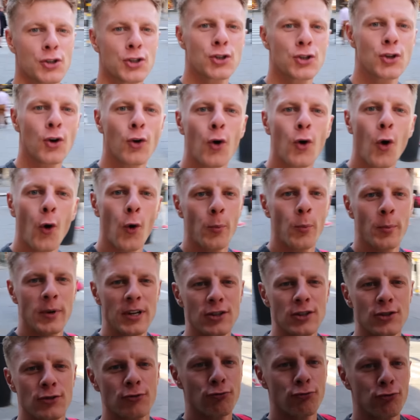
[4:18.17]
Stockholm
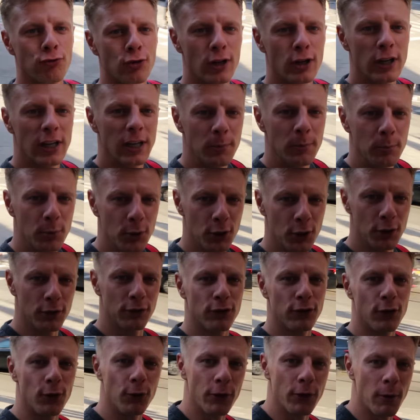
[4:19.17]
is really
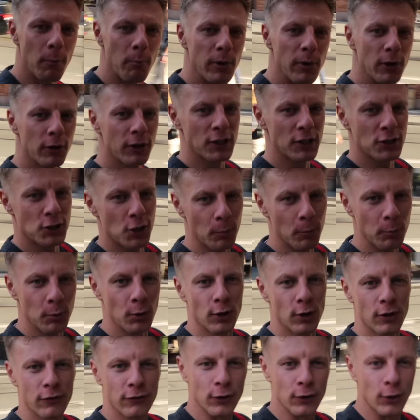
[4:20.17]
beautiful. The buildings are
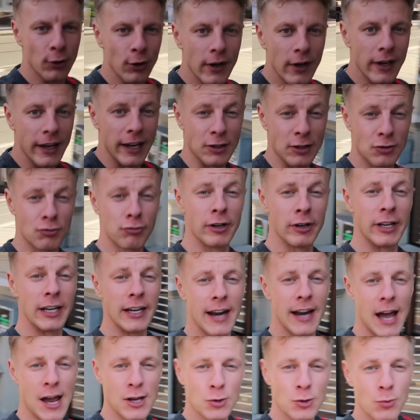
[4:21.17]
beautiful. It's
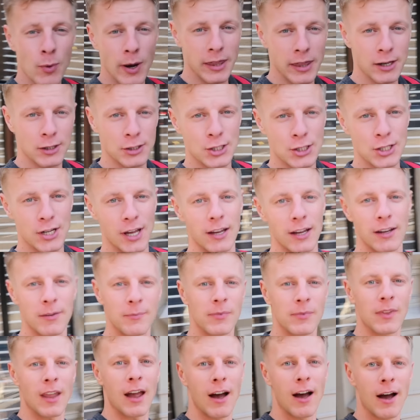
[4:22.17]
really nice weather today.
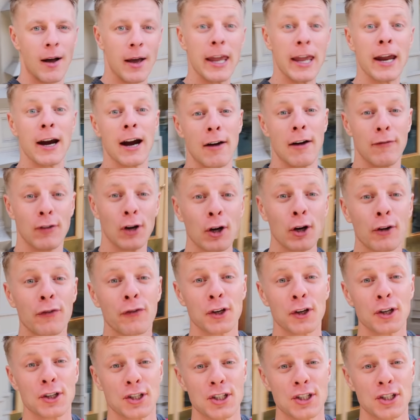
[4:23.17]
Here, have a look for